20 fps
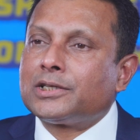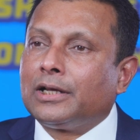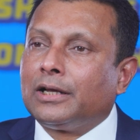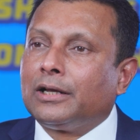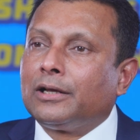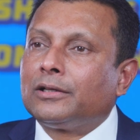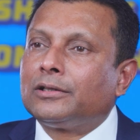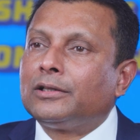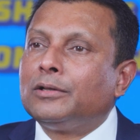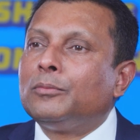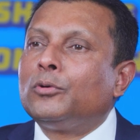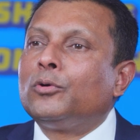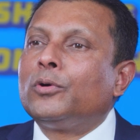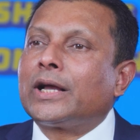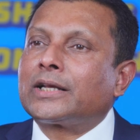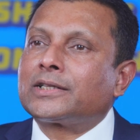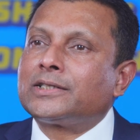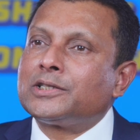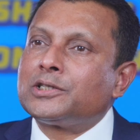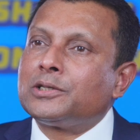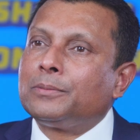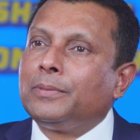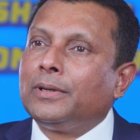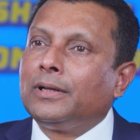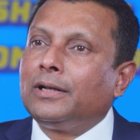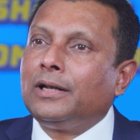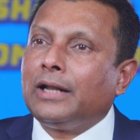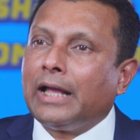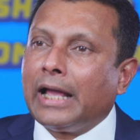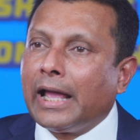the more
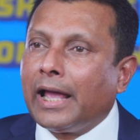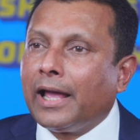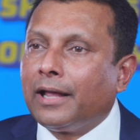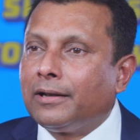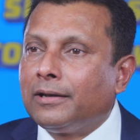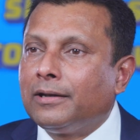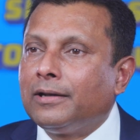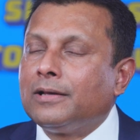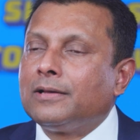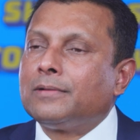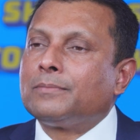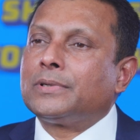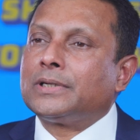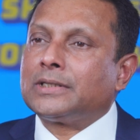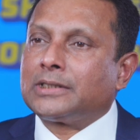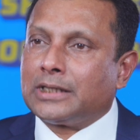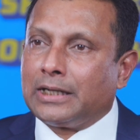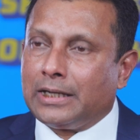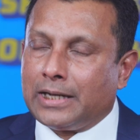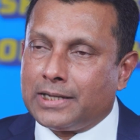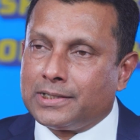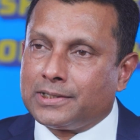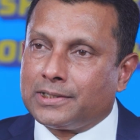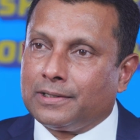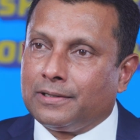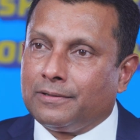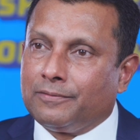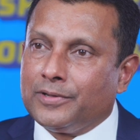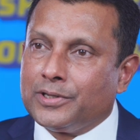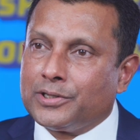accessible and personalized
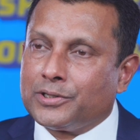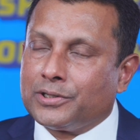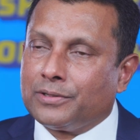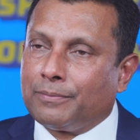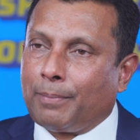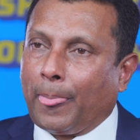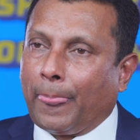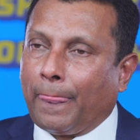service.